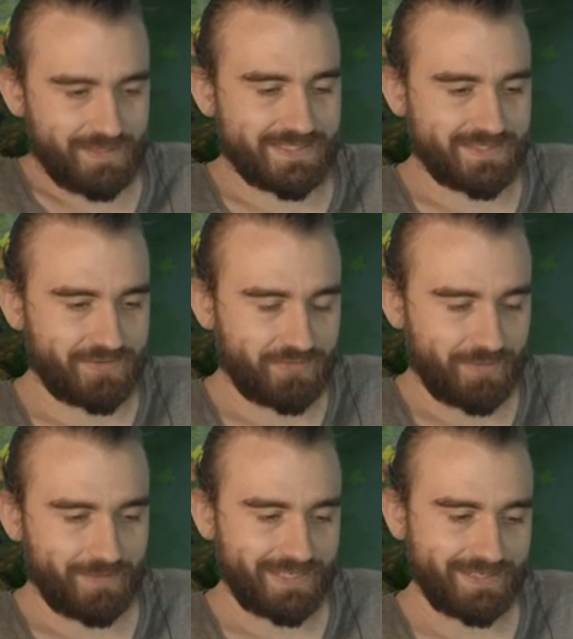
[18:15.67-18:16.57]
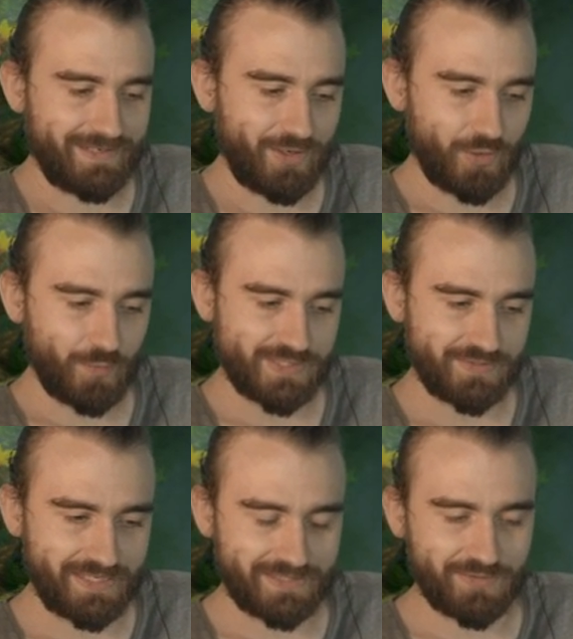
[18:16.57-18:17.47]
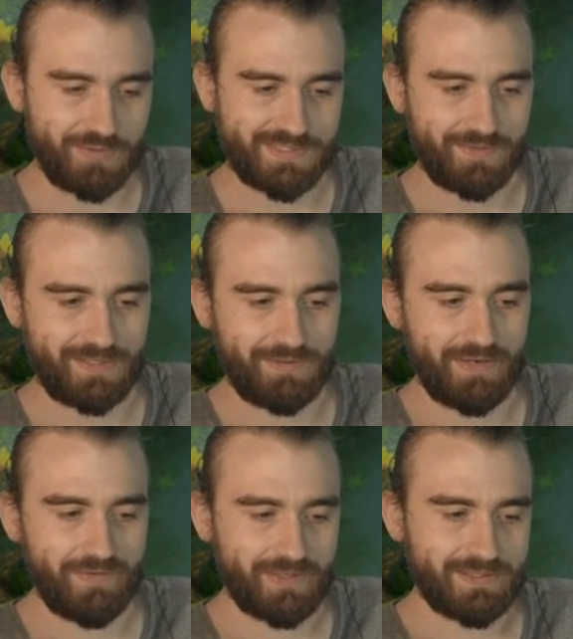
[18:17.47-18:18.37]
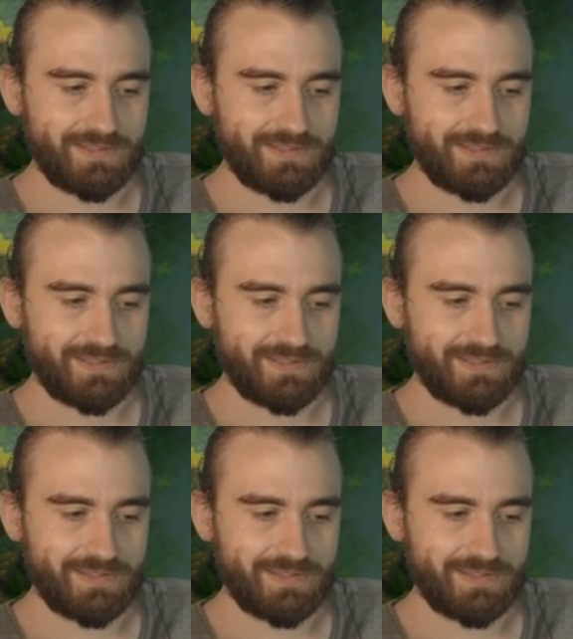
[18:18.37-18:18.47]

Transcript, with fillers: let's start replicating Lawnmower so we can get rocks out in the graveyard.